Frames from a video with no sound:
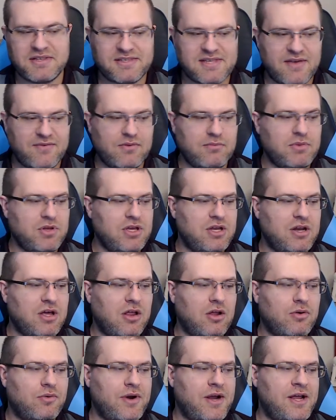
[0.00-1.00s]
$7 million
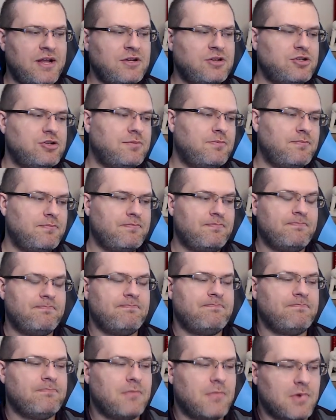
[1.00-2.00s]
range.
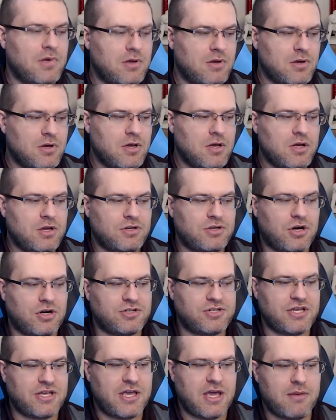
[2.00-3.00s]

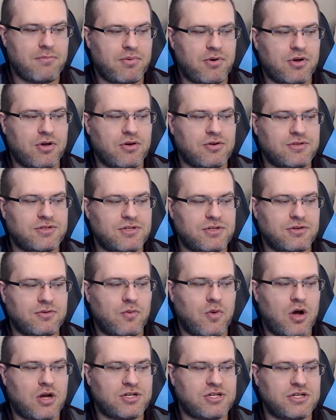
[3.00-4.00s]
Darcy Kemper goes to the
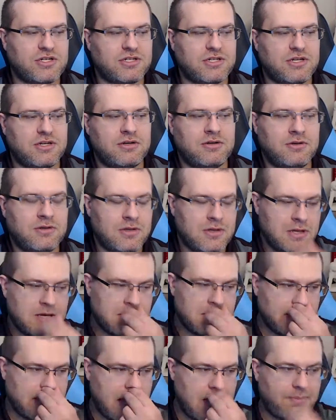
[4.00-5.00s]
Washington
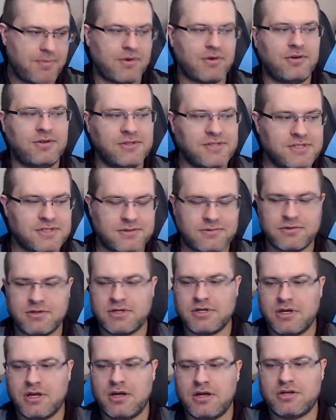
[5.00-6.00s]
Capitals.
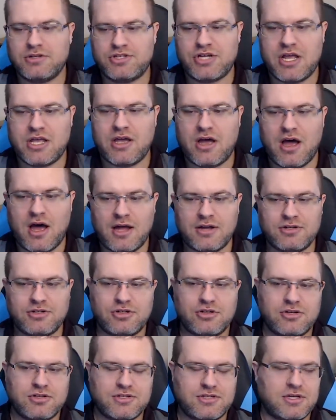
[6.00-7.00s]
Jake
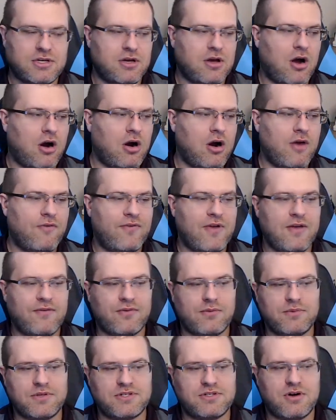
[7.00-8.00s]
Ottinger is the RFA
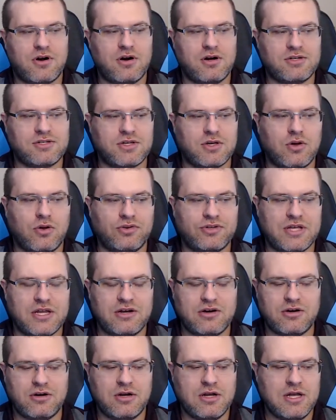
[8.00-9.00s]
from the Stars, the
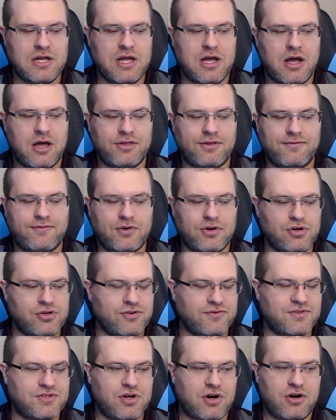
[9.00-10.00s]
goaltender, on the verge
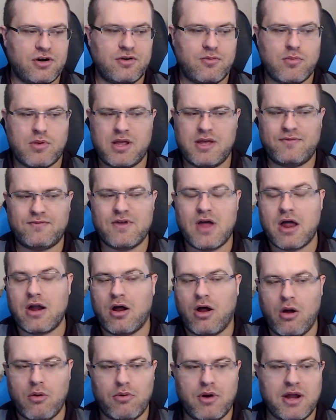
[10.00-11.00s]
of stardom, if not
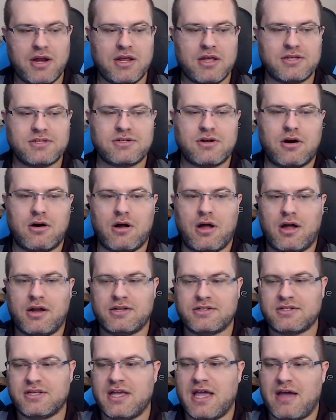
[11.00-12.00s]
already a star,
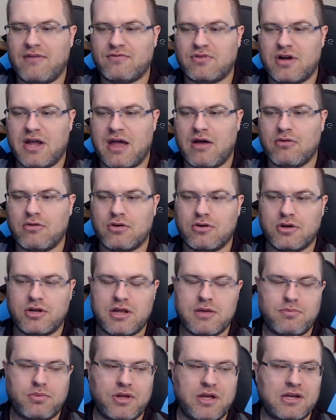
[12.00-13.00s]
honestly, after how good
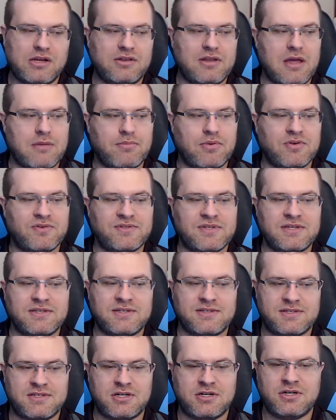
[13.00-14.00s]
he played in that
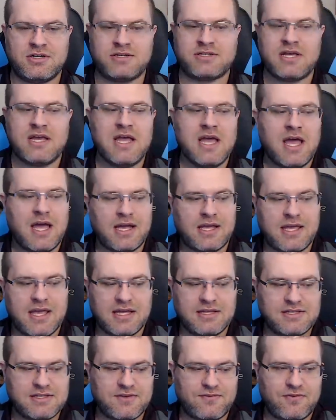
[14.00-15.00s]
postseason series
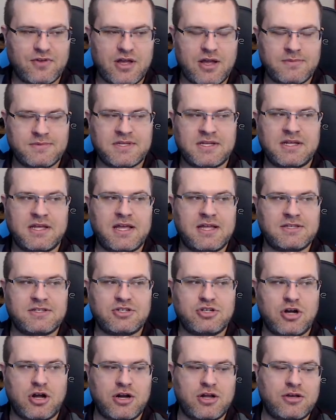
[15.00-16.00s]
against the Flames and
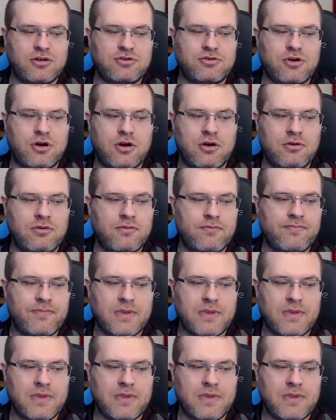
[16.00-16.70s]
against Johnny Gaudreau.